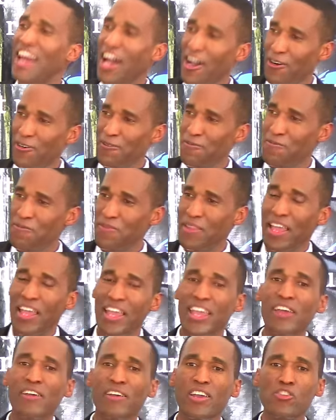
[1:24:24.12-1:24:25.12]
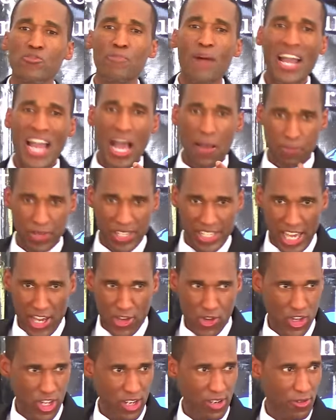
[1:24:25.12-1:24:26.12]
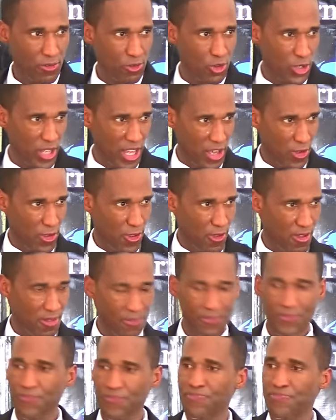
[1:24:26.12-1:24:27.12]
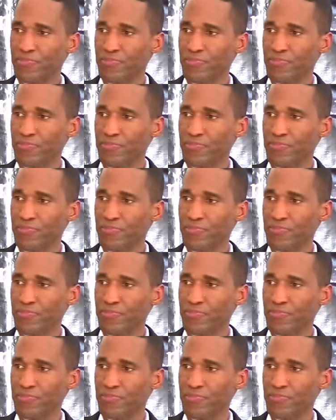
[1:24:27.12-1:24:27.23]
Now, here is my application to this.